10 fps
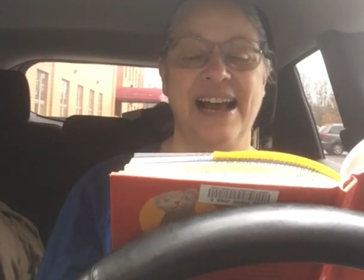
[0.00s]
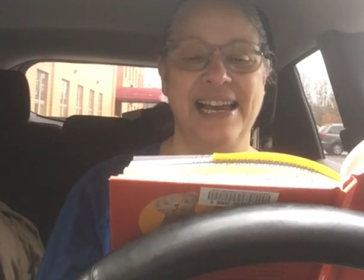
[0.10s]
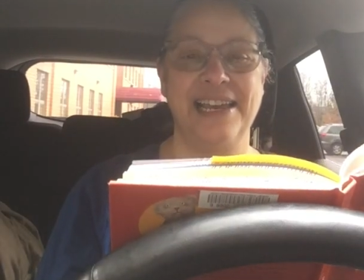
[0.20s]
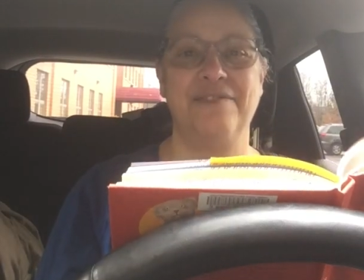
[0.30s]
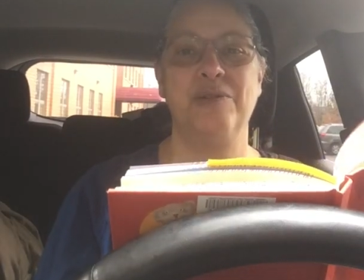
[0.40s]

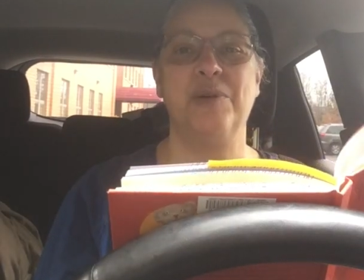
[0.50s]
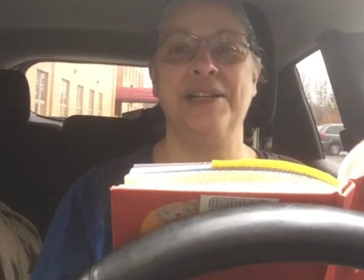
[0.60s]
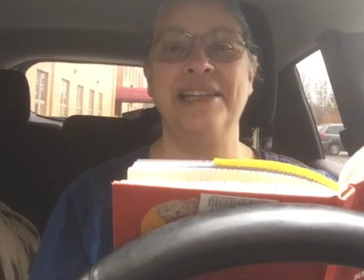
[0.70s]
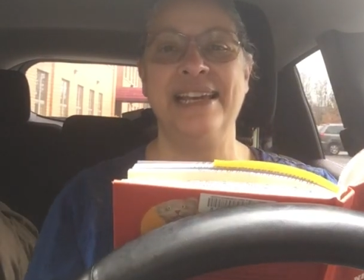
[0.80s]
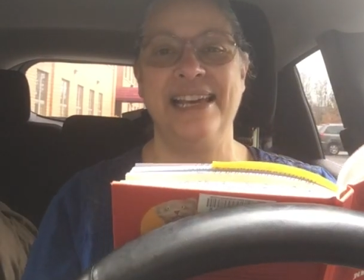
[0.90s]
Hi
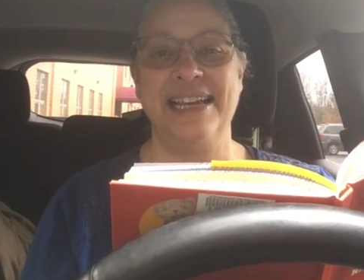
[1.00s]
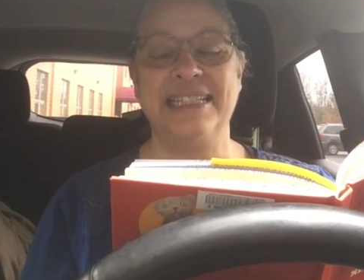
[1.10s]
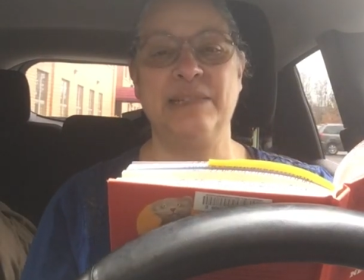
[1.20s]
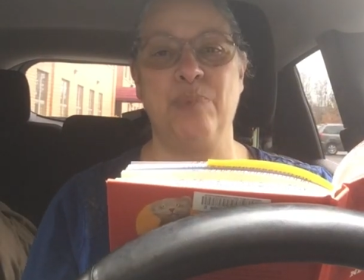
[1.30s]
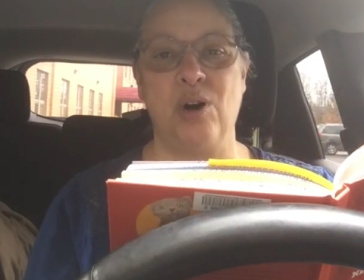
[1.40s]
everyone,
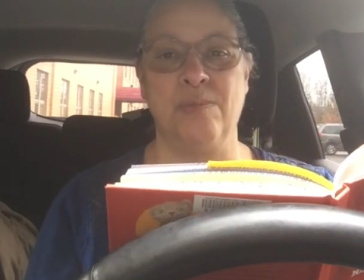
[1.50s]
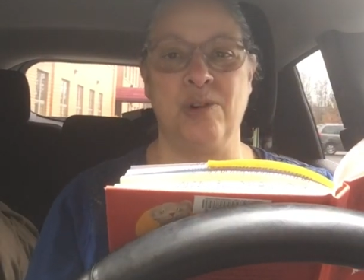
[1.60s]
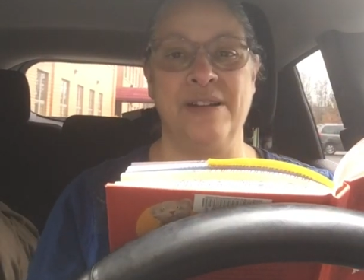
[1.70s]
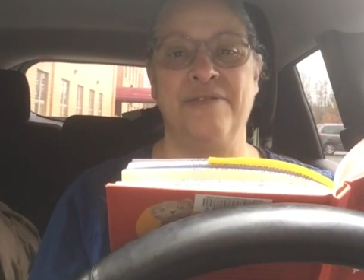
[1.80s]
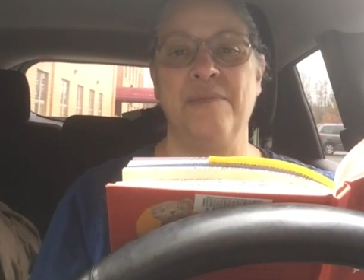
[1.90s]
it's
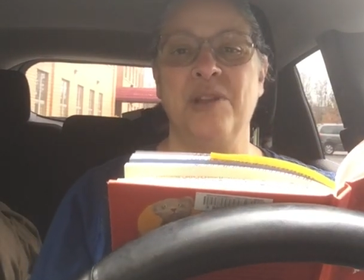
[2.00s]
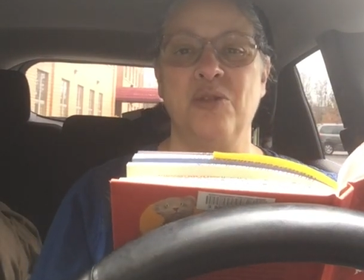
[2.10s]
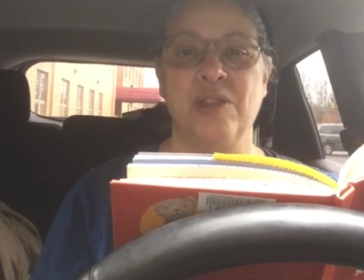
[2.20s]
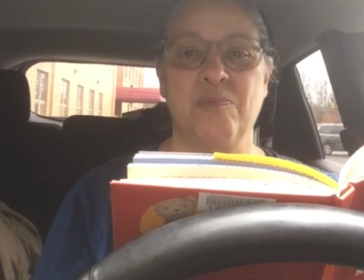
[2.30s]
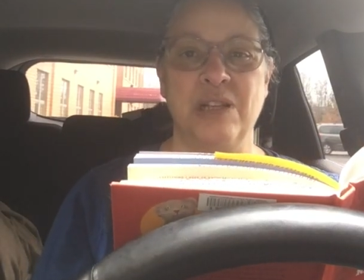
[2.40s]
Barbara from the
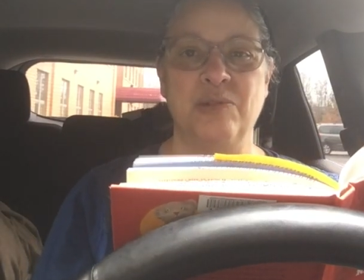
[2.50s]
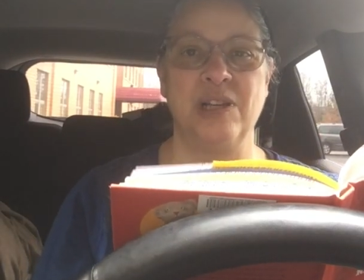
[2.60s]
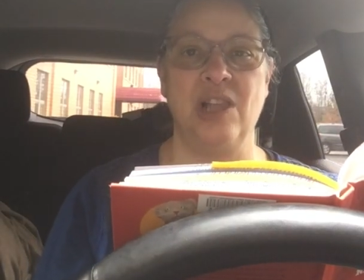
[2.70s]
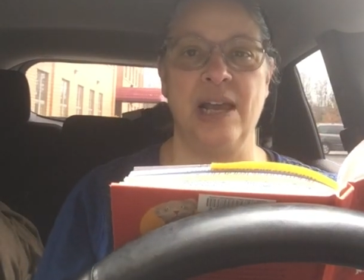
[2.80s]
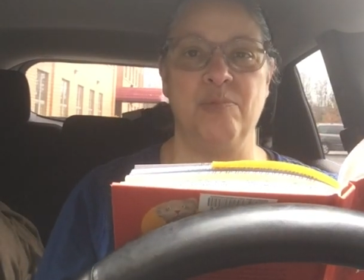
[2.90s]
North
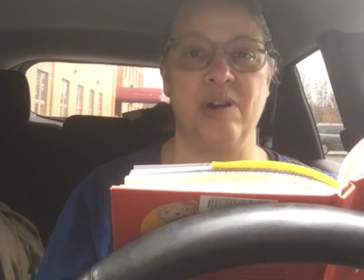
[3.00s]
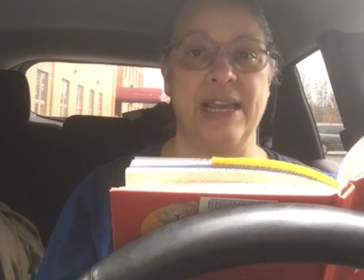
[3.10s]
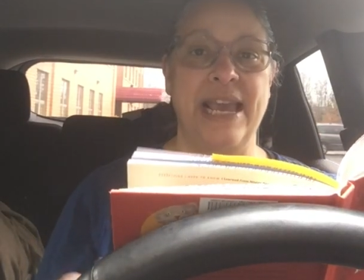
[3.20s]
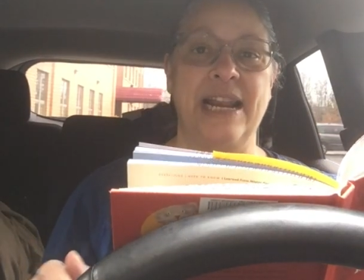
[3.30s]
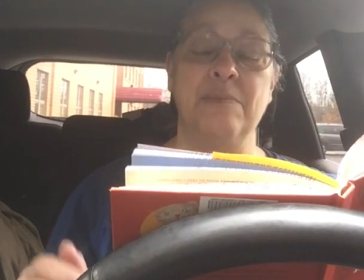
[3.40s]
Brunswick
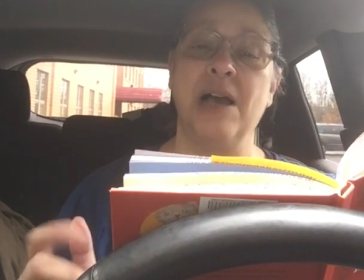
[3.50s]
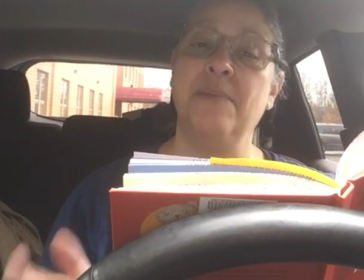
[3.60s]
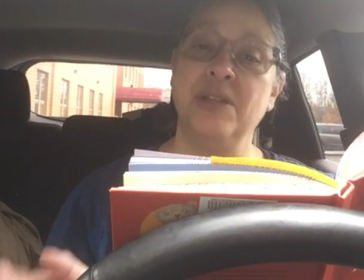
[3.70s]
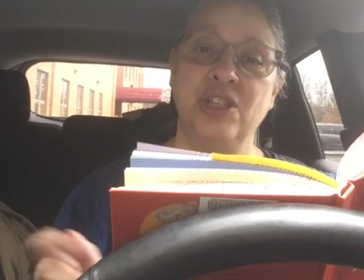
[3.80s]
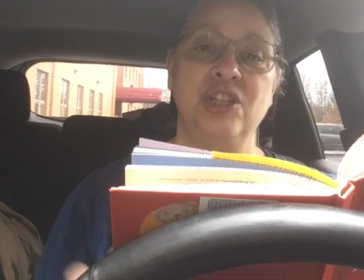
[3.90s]
Library, and I'm
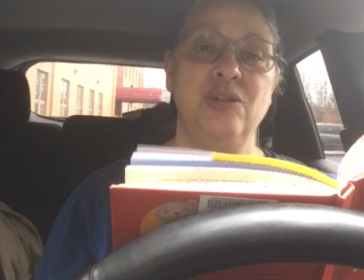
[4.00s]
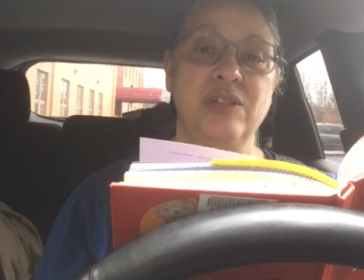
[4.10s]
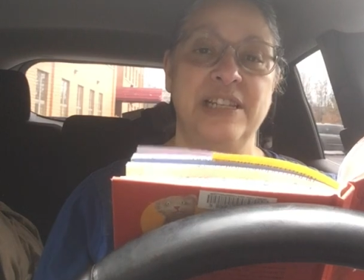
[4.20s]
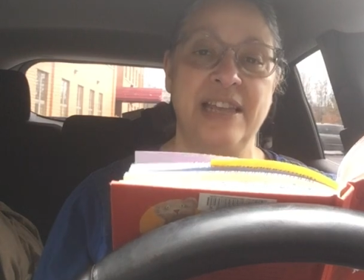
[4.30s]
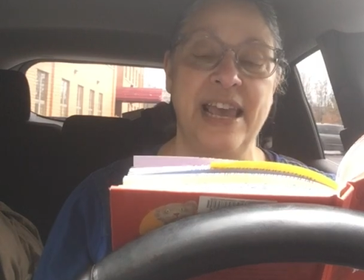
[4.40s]
coming to you
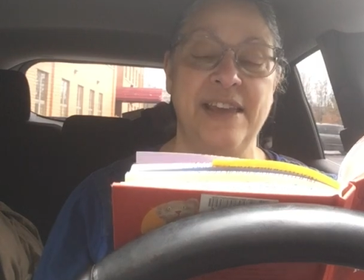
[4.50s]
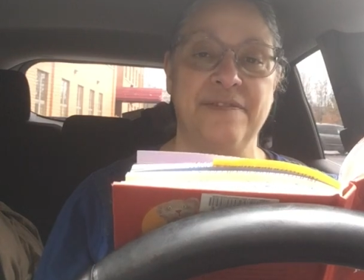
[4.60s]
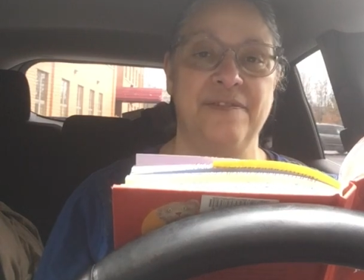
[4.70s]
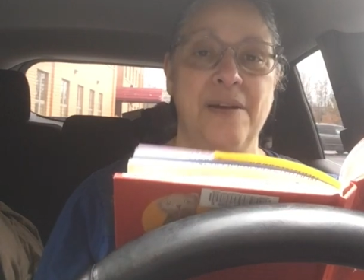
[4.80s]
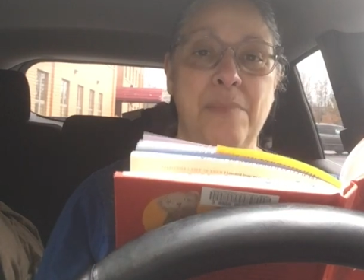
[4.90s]
today
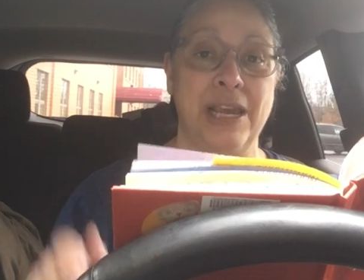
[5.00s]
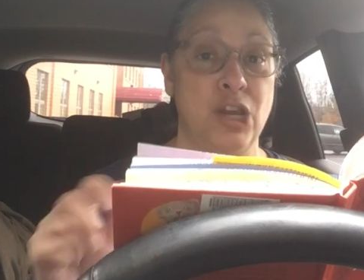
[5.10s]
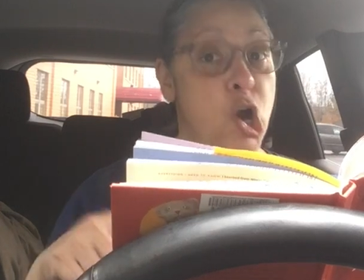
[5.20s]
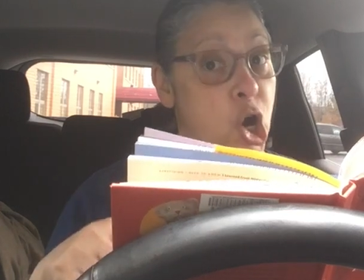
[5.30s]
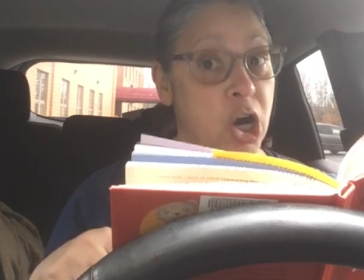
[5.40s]
from my
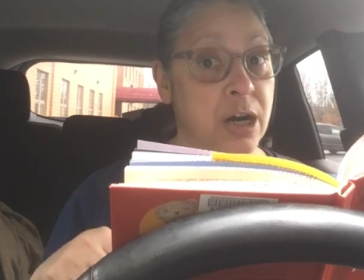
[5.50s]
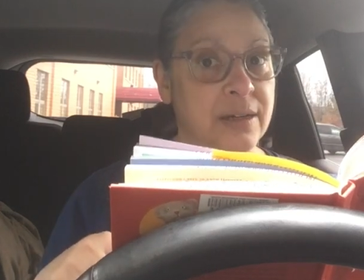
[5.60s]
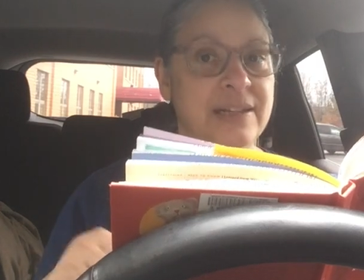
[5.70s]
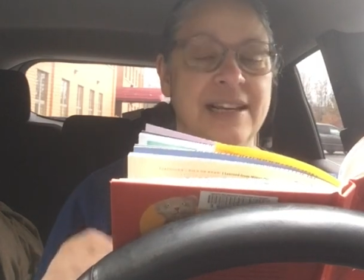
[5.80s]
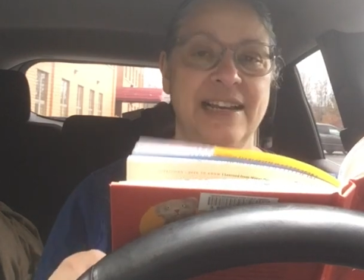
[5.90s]
car
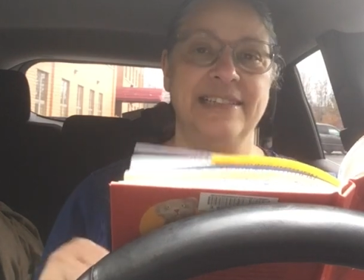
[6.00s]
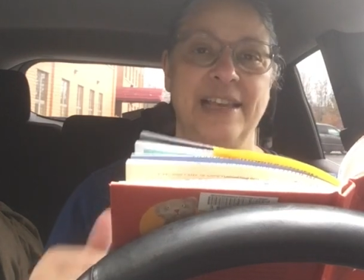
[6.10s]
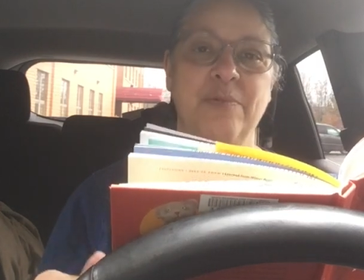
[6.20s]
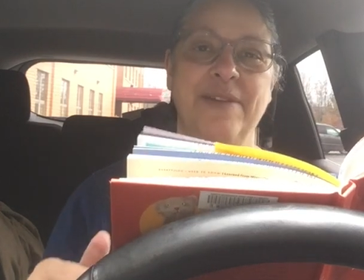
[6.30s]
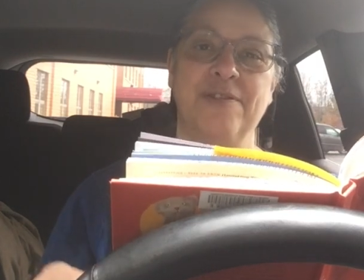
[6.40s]
as
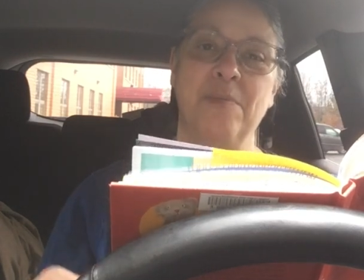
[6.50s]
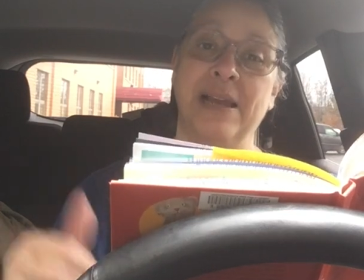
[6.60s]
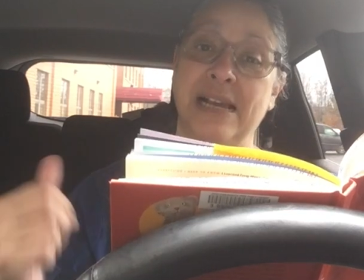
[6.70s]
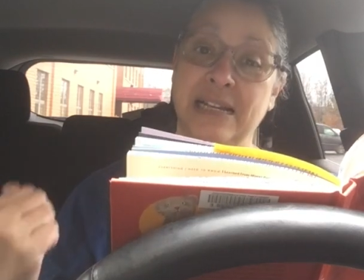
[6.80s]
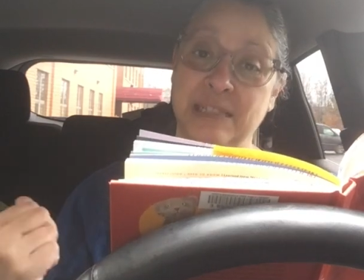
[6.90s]
I wait for
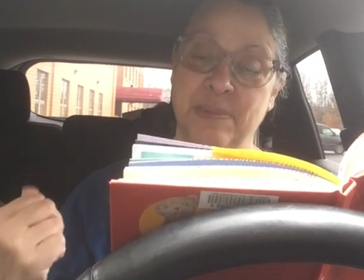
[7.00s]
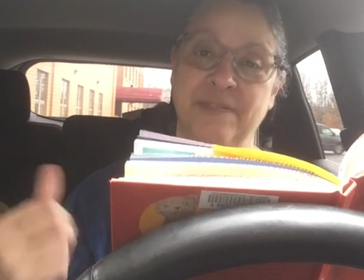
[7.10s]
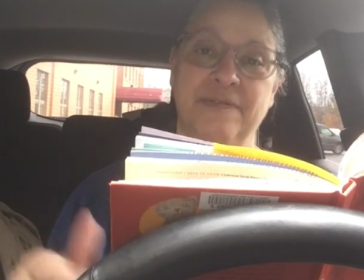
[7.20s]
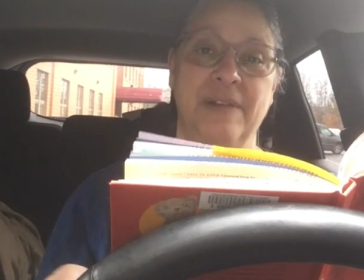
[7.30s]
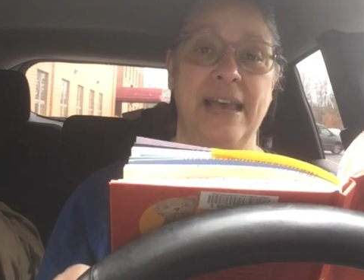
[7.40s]
my
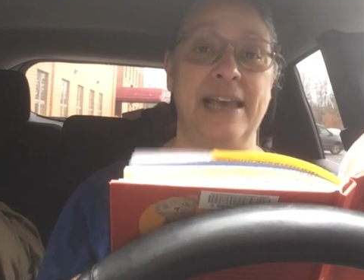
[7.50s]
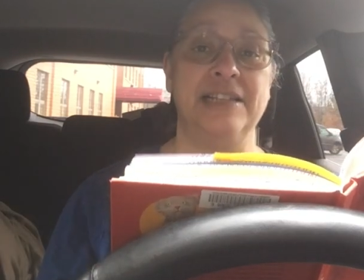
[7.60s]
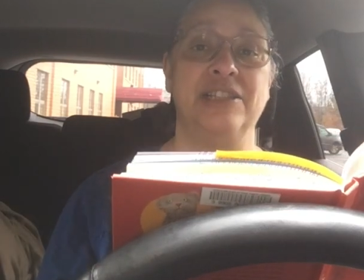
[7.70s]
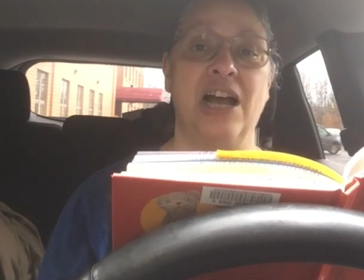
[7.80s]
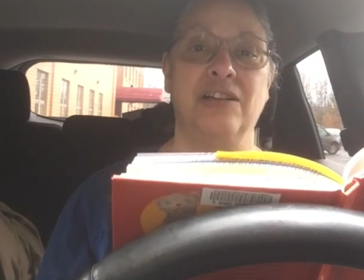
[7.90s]
husband at
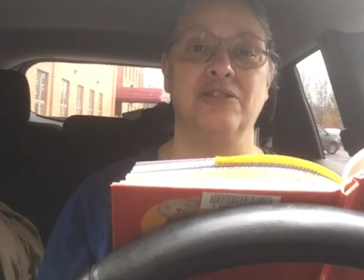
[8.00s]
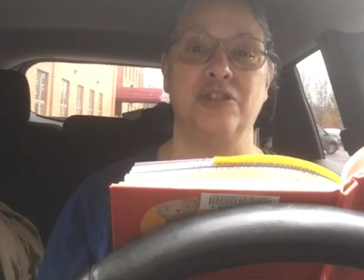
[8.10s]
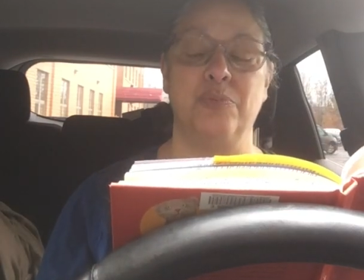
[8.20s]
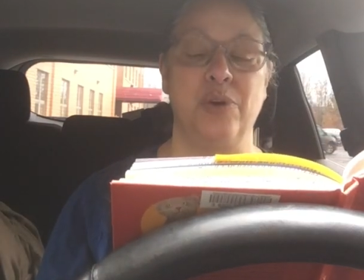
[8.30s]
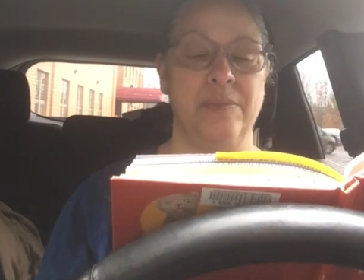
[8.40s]
his doctor's
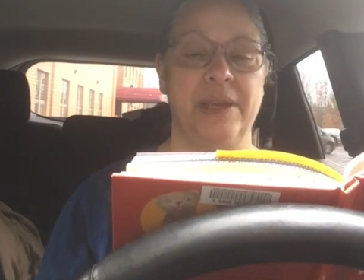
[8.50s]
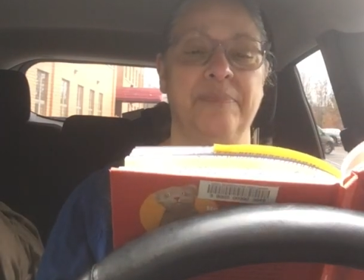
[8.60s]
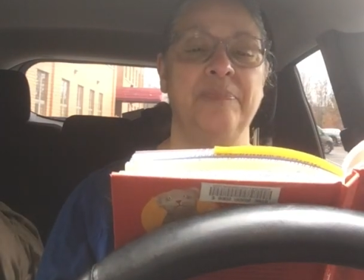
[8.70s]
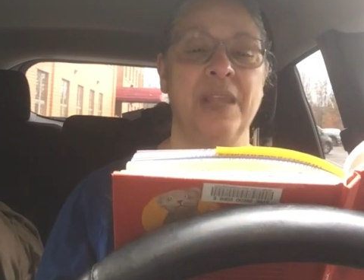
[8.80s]
appointment.